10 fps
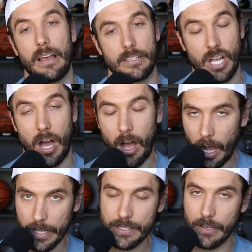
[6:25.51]

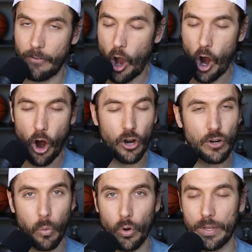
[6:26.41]
Tons of
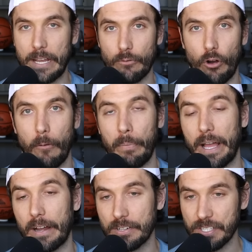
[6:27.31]
hardworking role
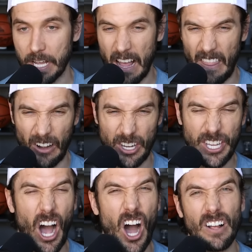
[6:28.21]
players. They're
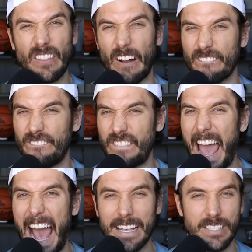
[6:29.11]
young. They're
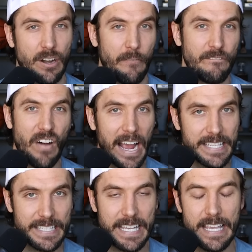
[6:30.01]
fast. They're
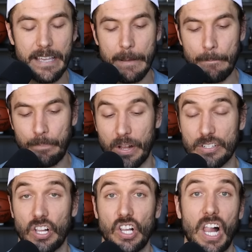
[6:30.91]
feisty. There's
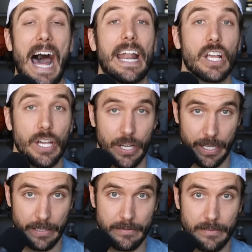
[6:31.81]
a lot of
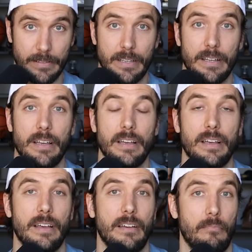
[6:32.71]
good,
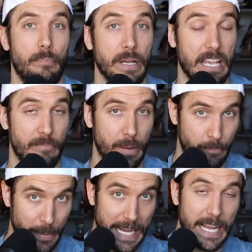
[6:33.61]
but they've been
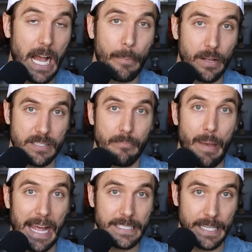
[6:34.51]
beating up on some
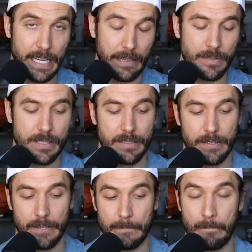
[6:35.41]
bad teams.
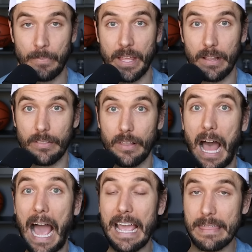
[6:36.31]

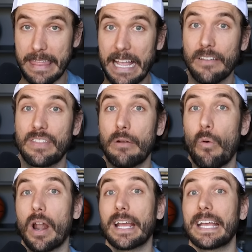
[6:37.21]
I think if they
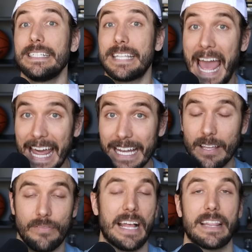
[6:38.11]
want to contend,
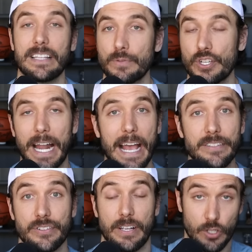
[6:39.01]
if that's what you got to ask
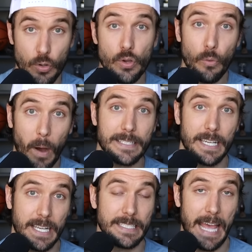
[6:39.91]
yourself, do you want
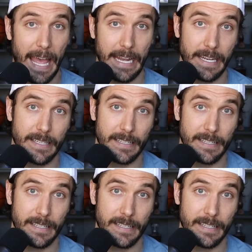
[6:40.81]
to contend?